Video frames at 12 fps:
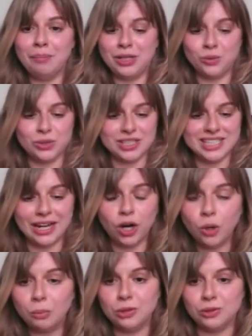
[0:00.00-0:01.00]
in order to
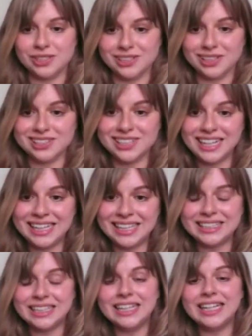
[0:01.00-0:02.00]
help you to
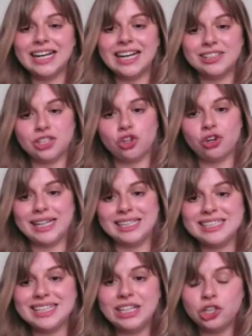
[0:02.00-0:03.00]
succeed as a
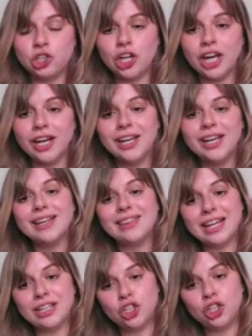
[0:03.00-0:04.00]
trainee teacher,
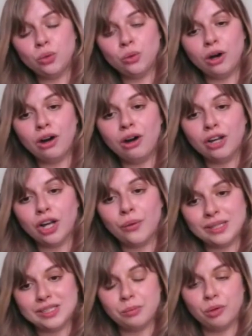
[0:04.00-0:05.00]
then you are
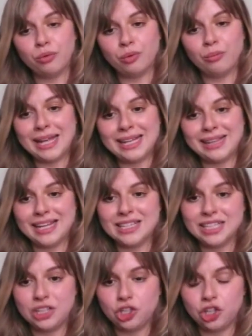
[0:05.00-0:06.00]
going to be remaining
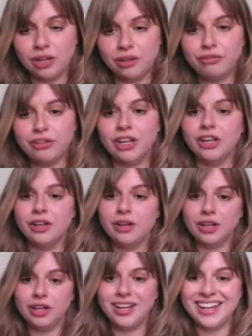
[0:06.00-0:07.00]
there teaching for
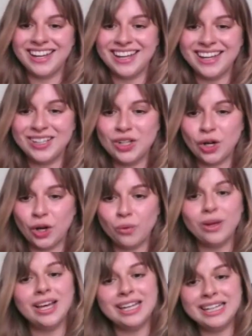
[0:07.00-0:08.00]

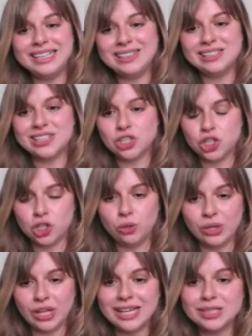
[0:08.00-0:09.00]
at least 2
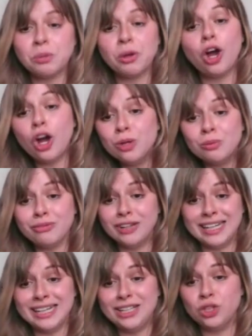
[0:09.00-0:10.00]
years, but
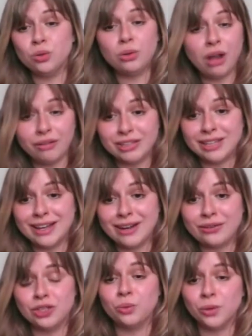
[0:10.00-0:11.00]
hopefully you'll love it
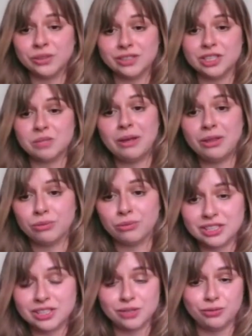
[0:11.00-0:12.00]
there and you'll want to spend the
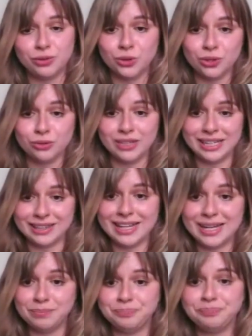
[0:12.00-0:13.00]
rest of your career
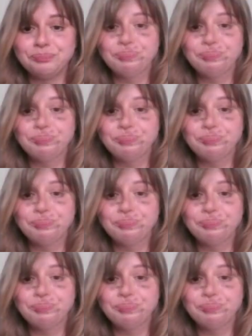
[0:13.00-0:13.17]
there.